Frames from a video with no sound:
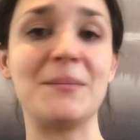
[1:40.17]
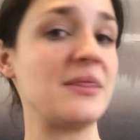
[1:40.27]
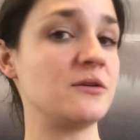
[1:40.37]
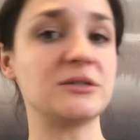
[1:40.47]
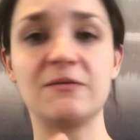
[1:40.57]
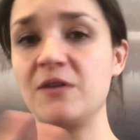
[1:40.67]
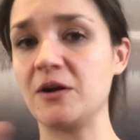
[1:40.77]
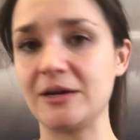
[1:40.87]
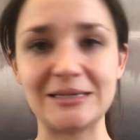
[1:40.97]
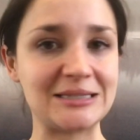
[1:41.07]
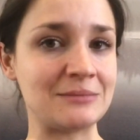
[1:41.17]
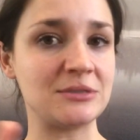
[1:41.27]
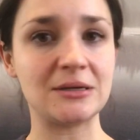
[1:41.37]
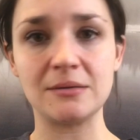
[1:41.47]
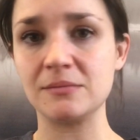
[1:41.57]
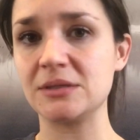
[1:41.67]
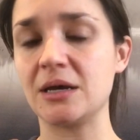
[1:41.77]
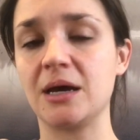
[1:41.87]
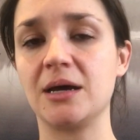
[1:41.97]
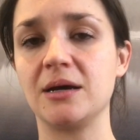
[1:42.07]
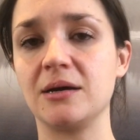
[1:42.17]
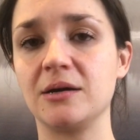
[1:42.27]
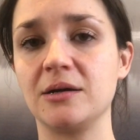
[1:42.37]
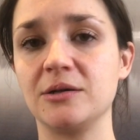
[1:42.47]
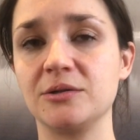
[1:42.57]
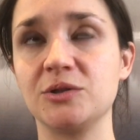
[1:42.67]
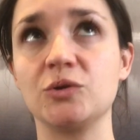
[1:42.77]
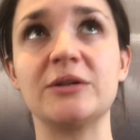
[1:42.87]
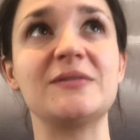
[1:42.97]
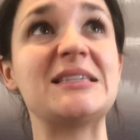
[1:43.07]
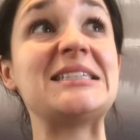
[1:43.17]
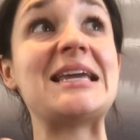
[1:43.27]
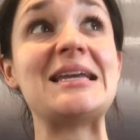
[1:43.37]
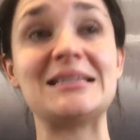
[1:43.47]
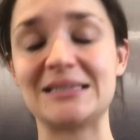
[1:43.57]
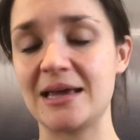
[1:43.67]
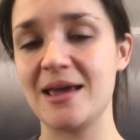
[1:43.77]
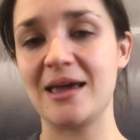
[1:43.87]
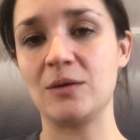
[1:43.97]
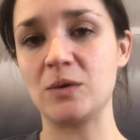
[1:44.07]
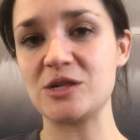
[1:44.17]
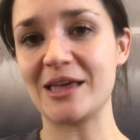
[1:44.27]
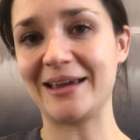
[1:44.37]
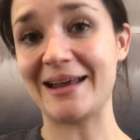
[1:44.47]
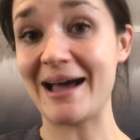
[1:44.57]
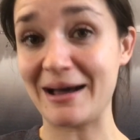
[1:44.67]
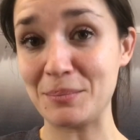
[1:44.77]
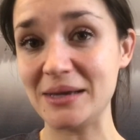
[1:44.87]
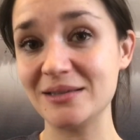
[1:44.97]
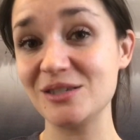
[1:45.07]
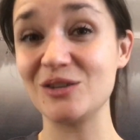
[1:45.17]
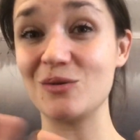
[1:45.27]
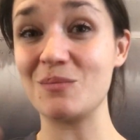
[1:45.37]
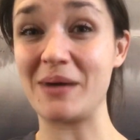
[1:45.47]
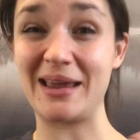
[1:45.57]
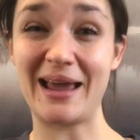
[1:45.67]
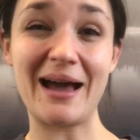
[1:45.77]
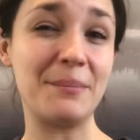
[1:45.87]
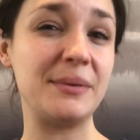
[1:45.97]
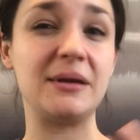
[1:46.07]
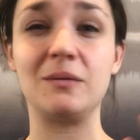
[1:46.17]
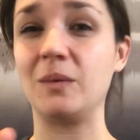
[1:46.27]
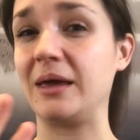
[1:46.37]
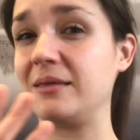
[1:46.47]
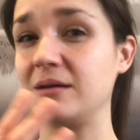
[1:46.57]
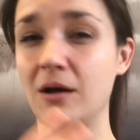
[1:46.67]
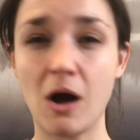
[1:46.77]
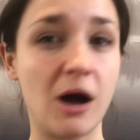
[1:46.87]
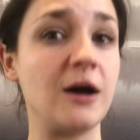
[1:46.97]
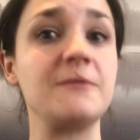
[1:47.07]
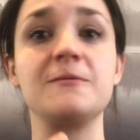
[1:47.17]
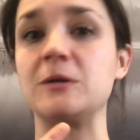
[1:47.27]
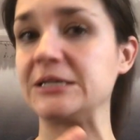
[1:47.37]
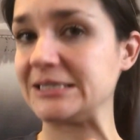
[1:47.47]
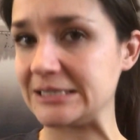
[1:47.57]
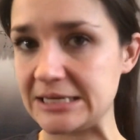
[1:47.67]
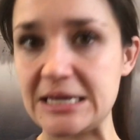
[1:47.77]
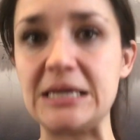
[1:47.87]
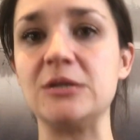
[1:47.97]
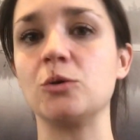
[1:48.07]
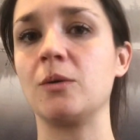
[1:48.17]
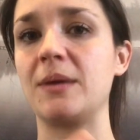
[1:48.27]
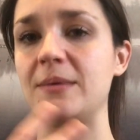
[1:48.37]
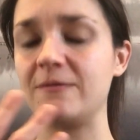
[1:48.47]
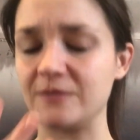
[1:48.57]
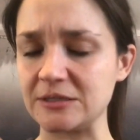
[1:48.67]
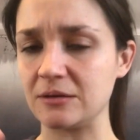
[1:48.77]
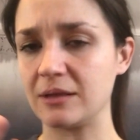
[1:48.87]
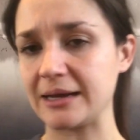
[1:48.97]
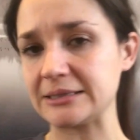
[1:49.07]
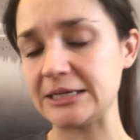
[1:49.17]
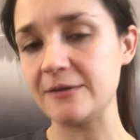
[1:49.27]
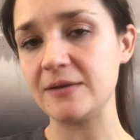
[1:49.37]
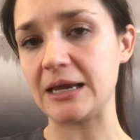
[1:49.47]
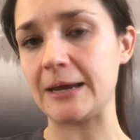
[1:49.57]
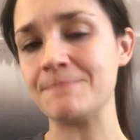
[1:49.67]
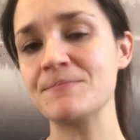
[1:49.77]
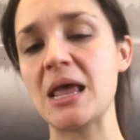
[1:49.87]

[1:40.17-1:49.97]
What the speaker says: There's various symptoms or sort of states in which that can happen. So it might happen with a cough or a sneeze or maybe physical activity.